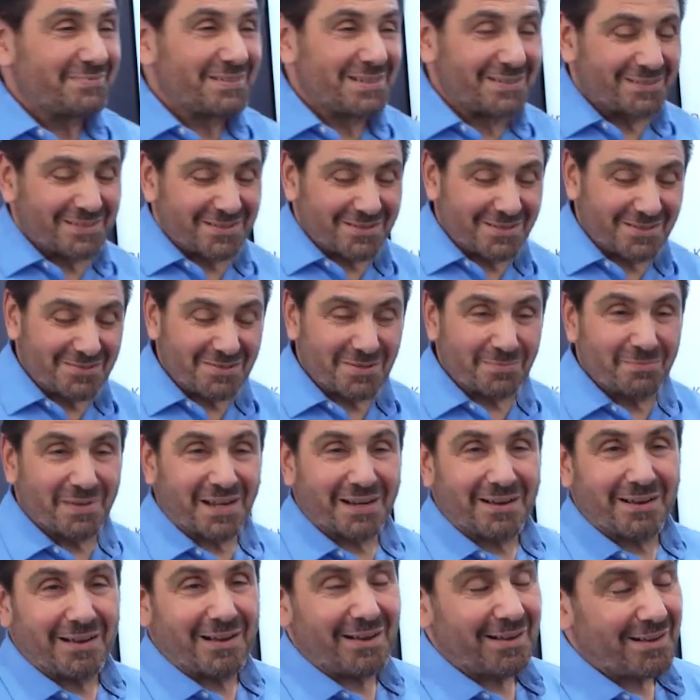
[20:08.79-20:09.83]
100
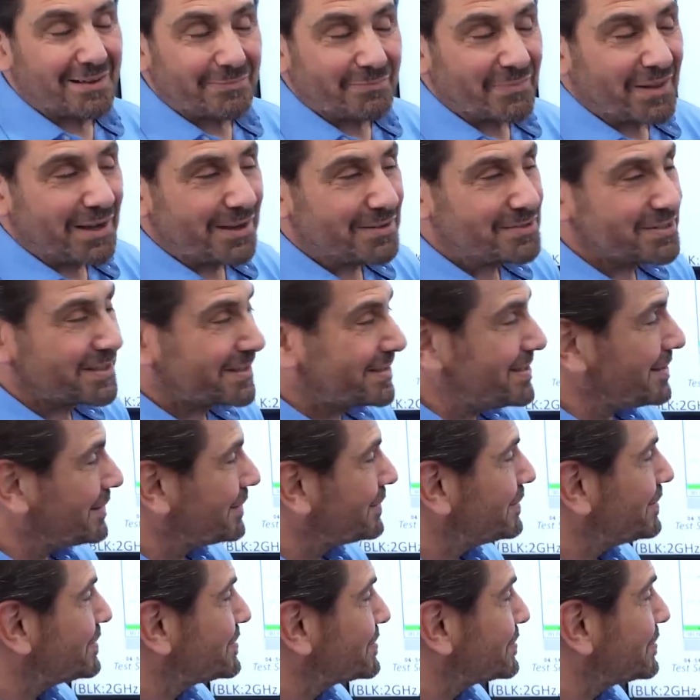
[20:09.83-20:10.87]

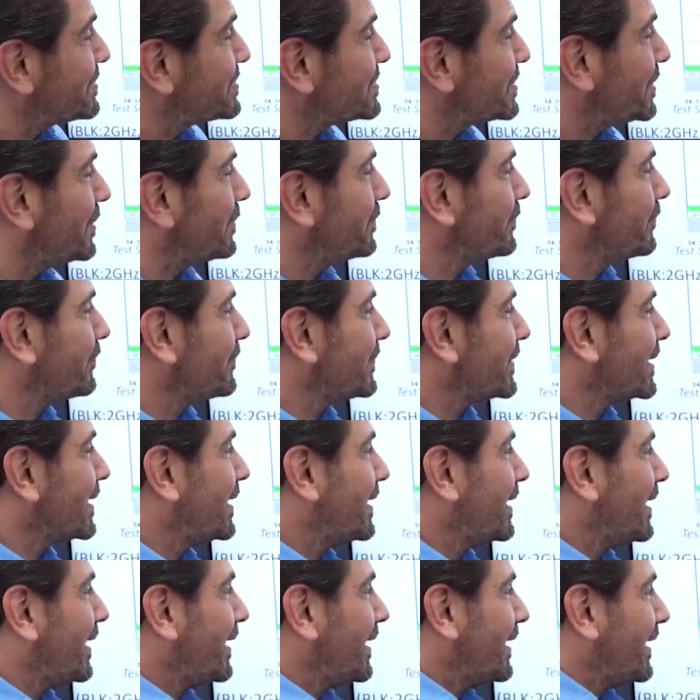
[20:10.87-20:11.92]
kilohertz or so.
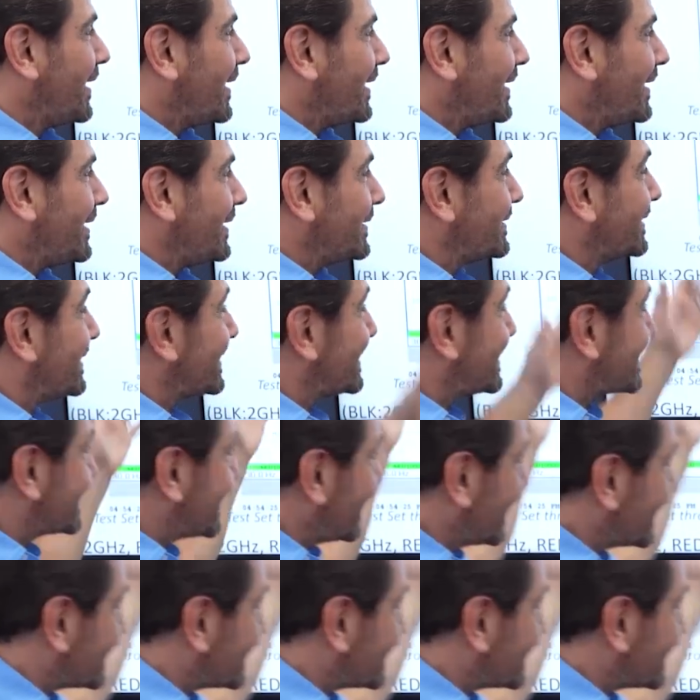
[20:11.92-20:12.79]
You can see